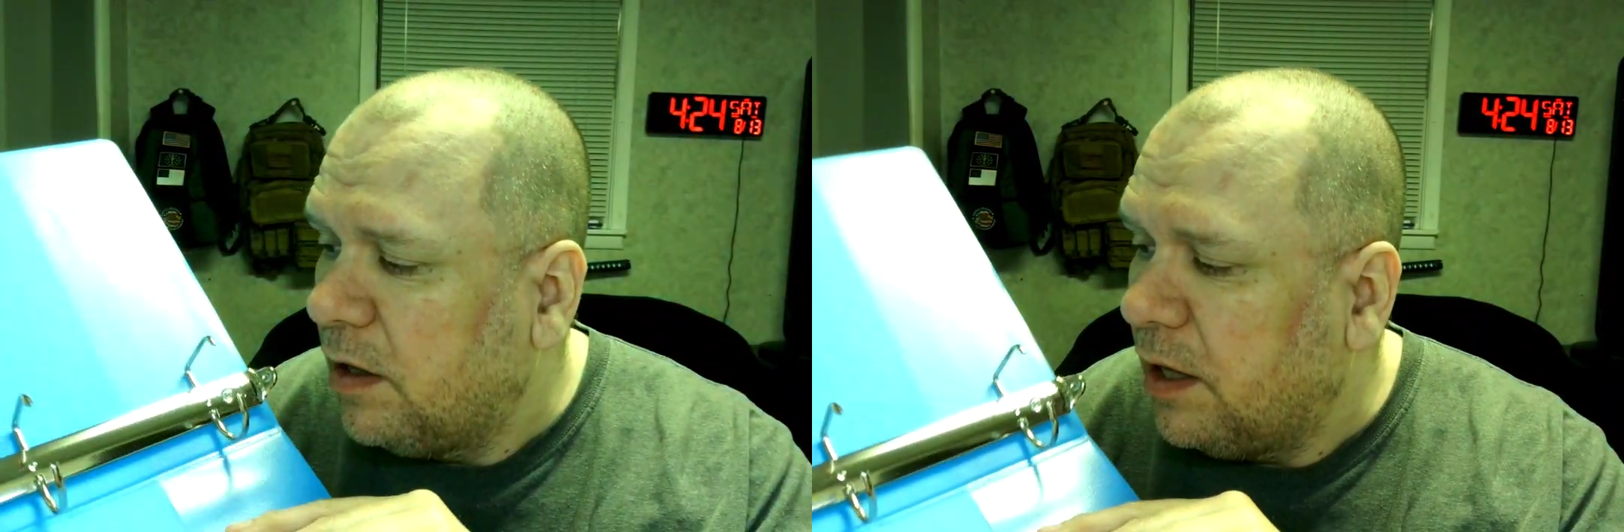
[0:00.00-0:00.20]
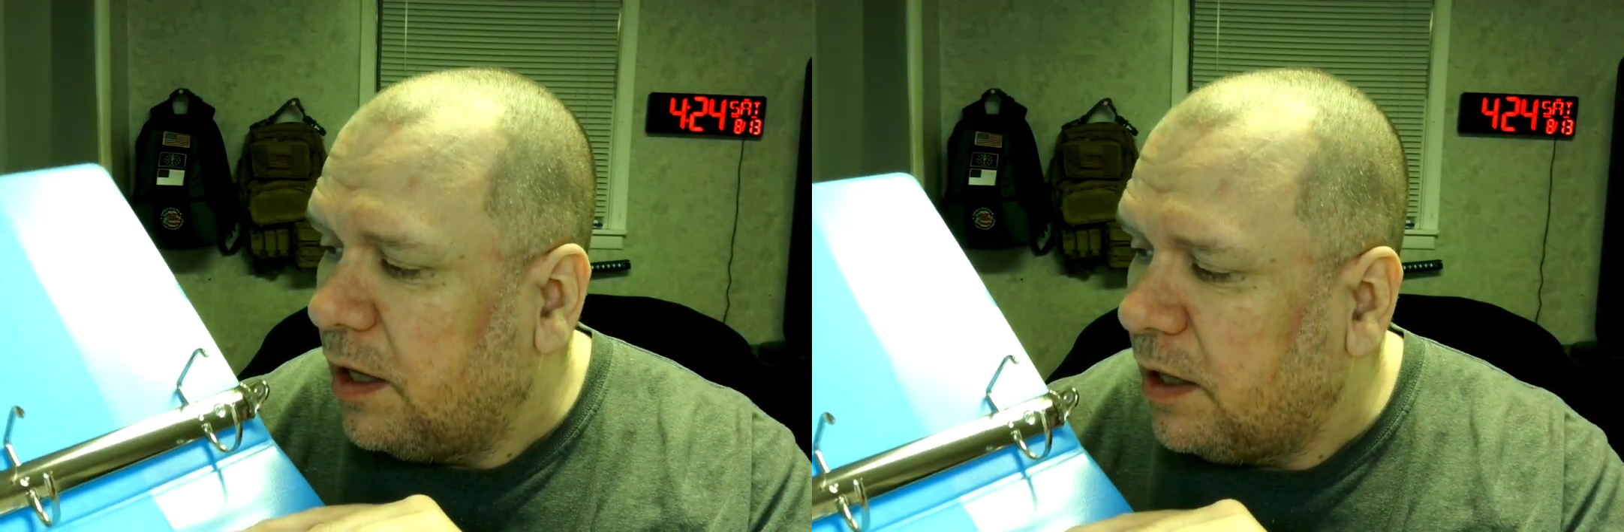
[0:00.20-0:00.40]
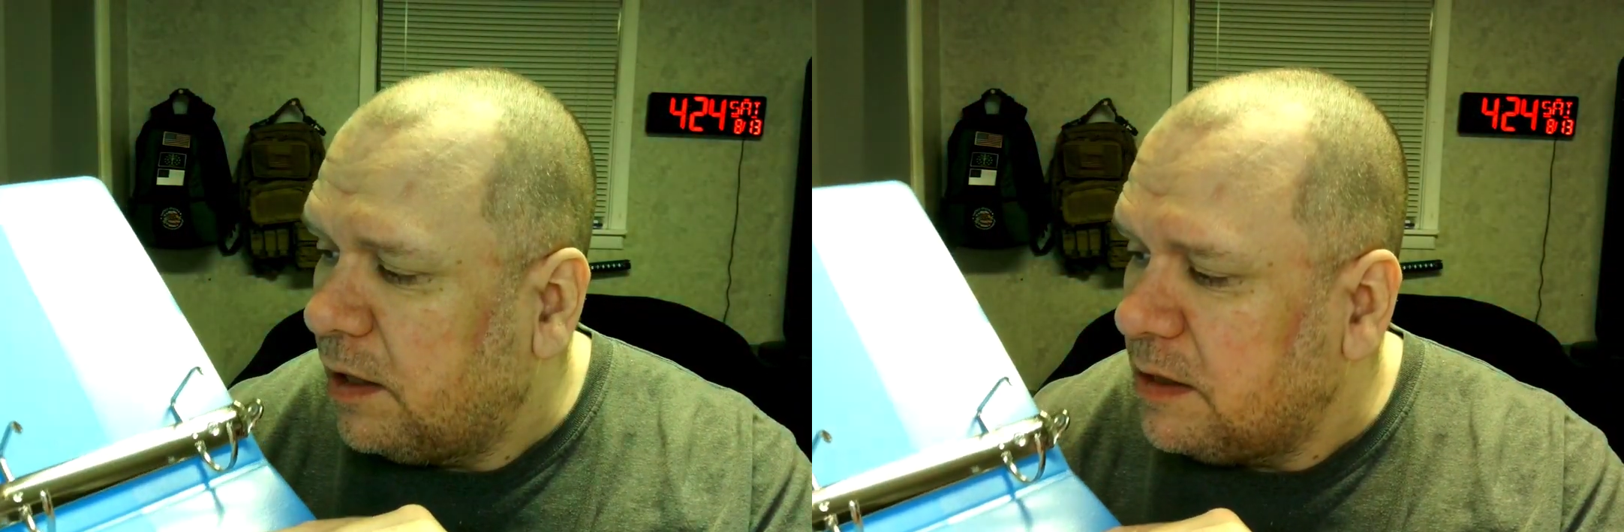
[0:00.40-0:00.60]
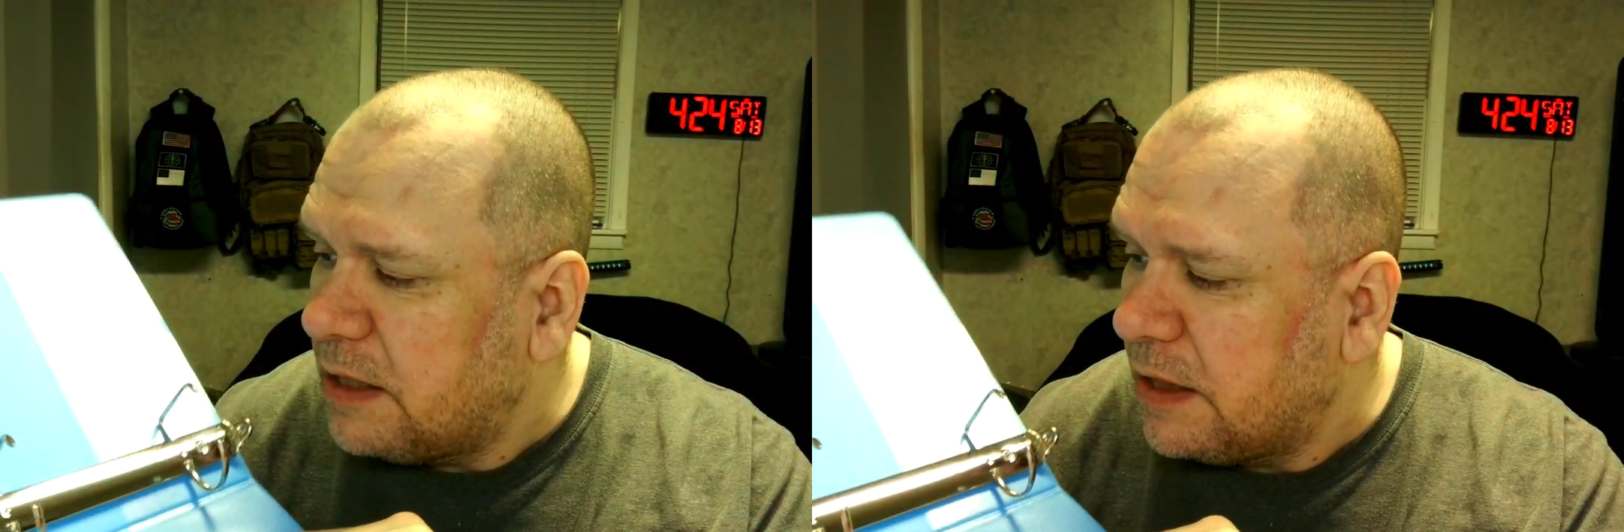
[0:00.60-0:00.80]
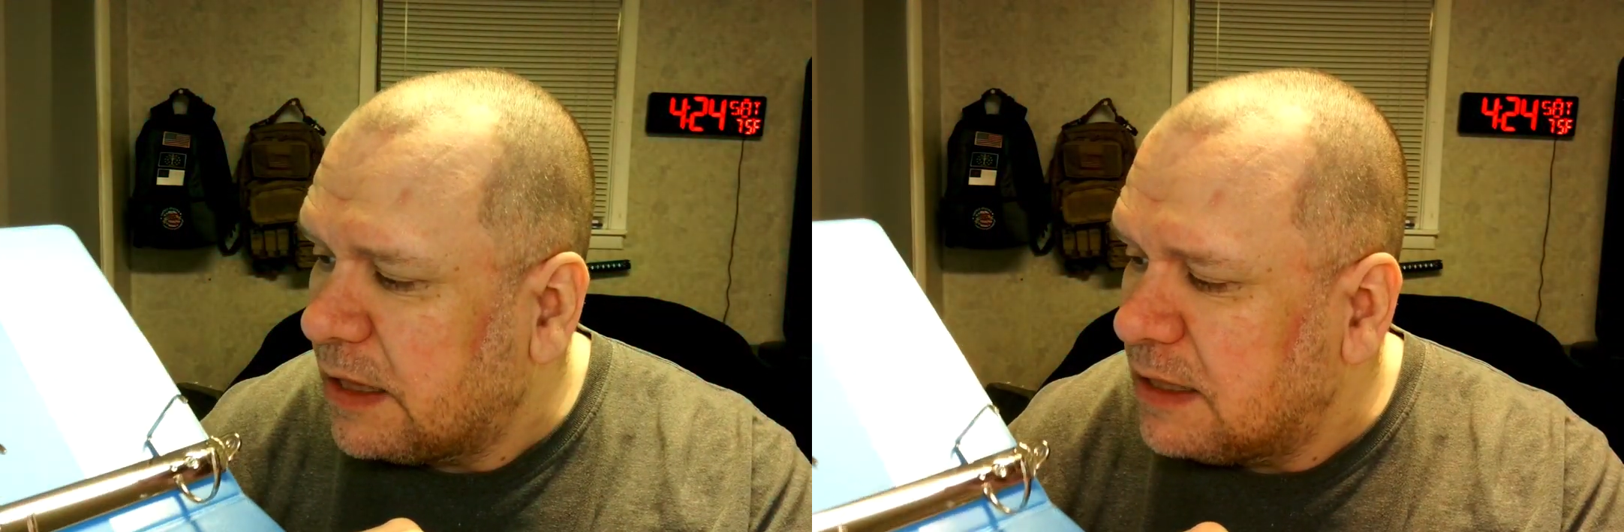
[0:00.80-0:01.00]
Uh, at least
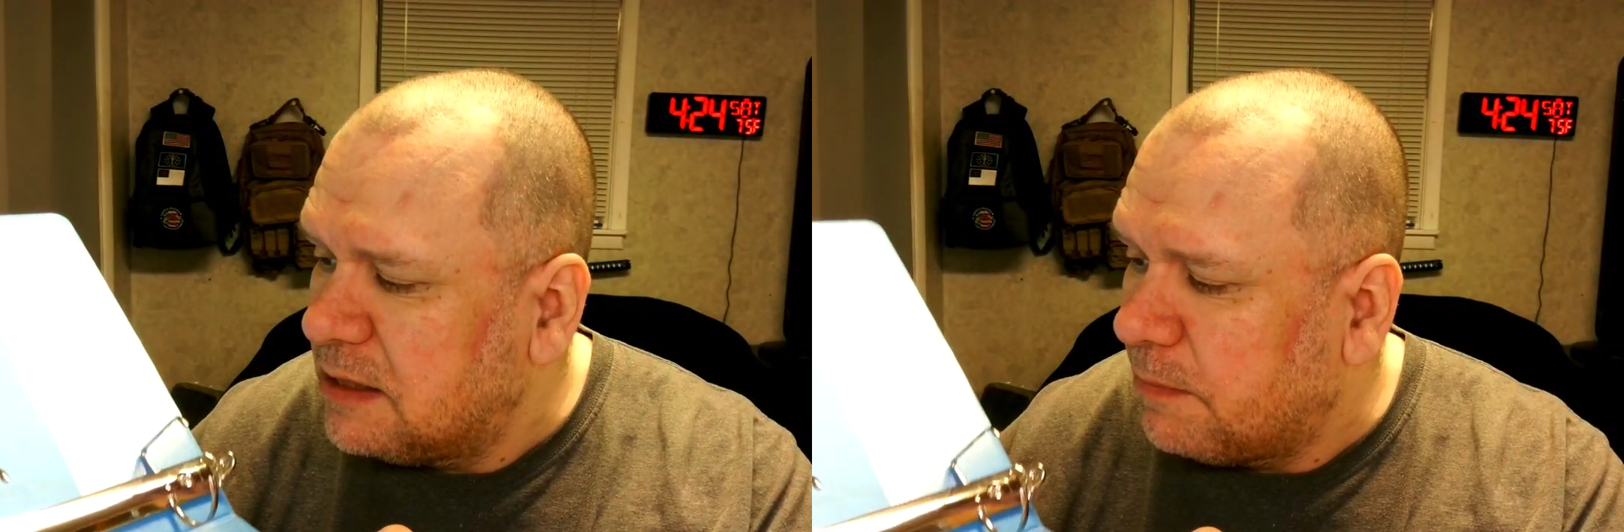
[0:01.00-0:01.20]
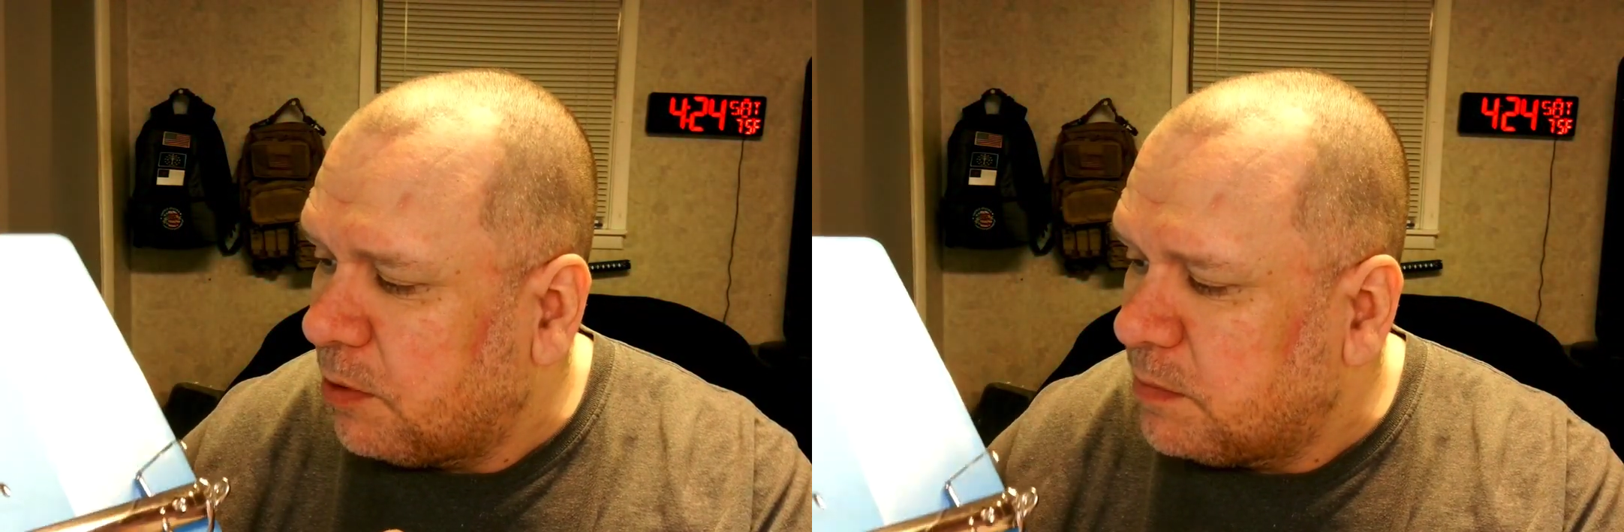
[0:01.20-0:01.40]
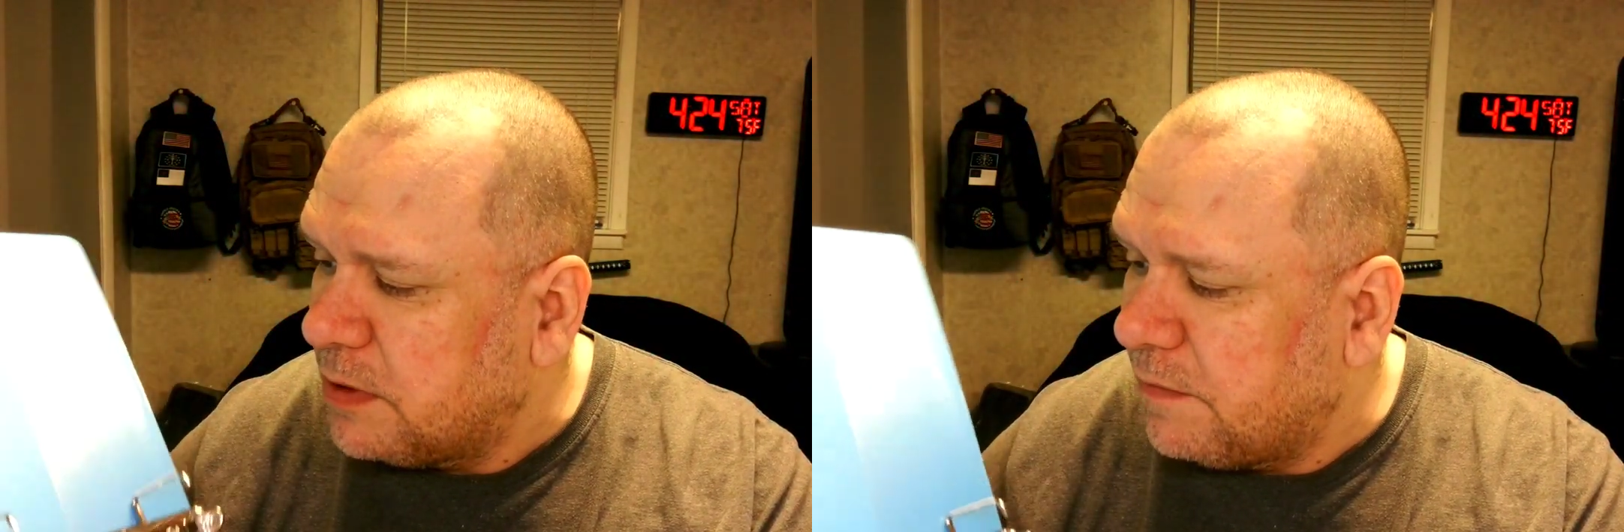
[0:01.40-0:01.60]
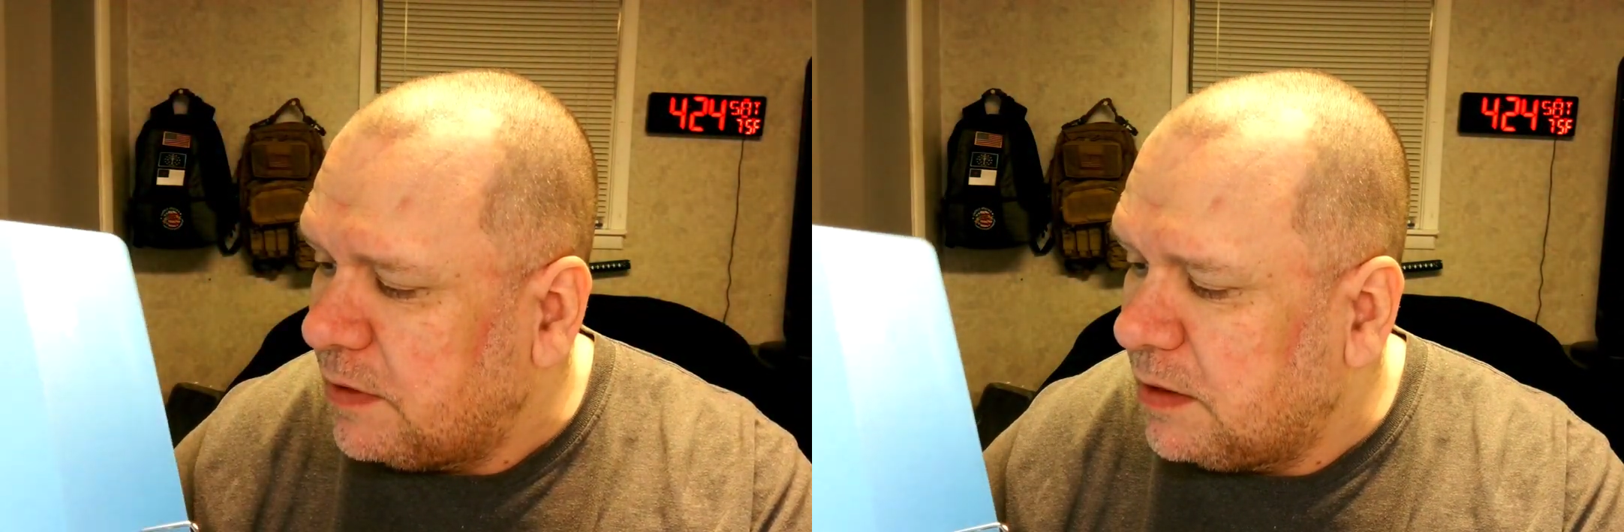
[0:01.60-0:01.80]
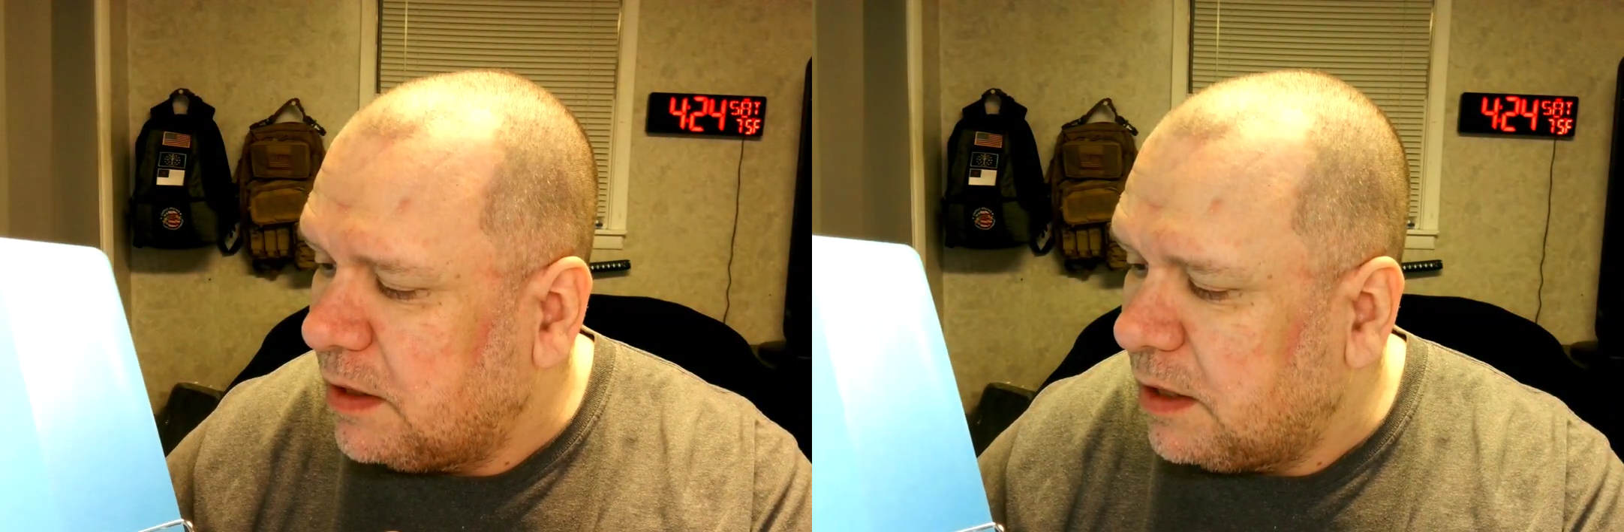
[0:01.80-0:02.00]
I think that's the purpose of it,
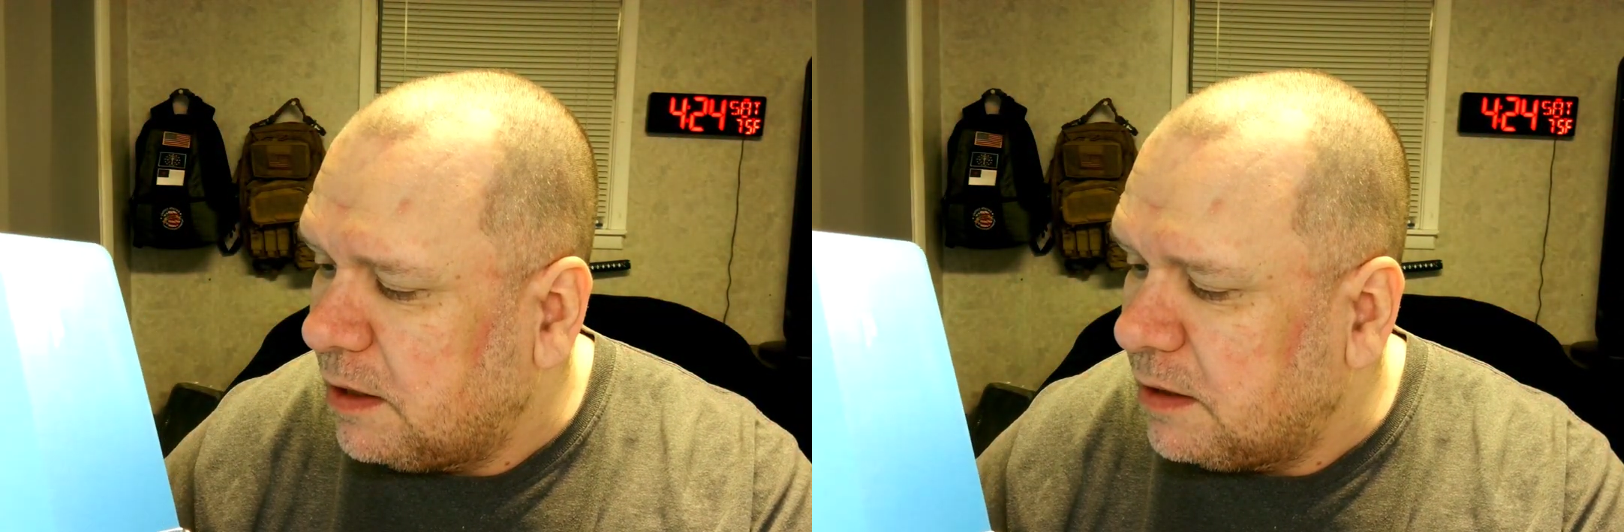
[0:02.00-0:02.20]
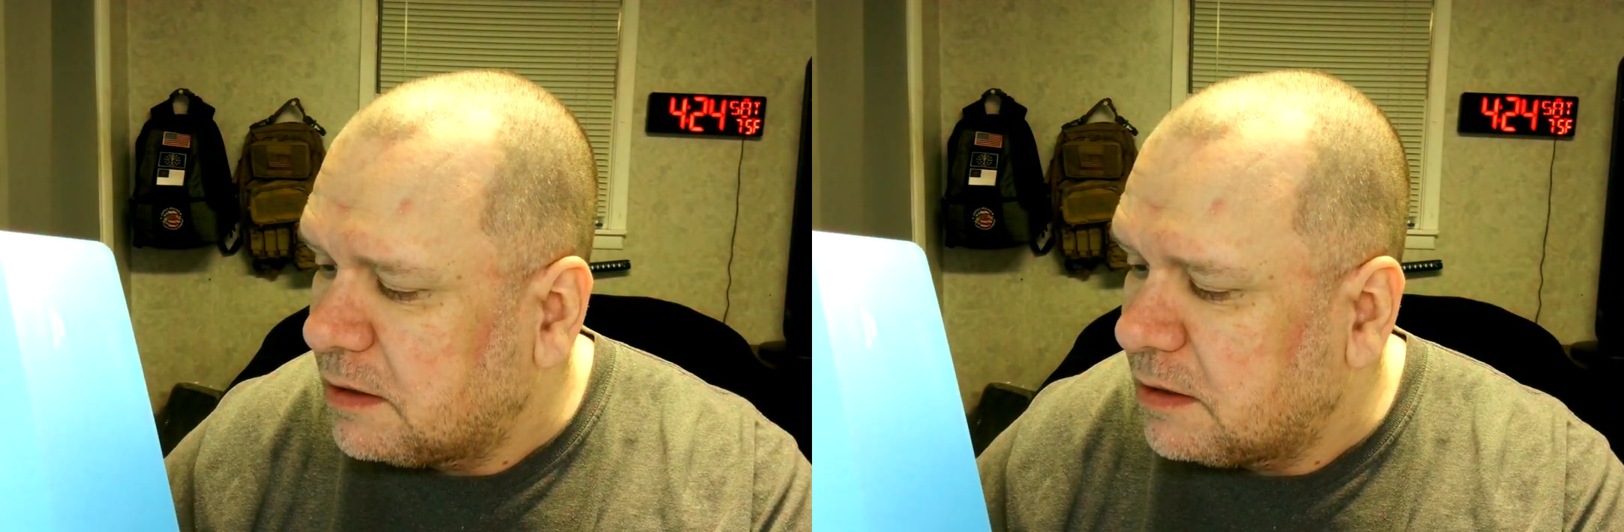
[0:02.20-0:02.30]
uh, as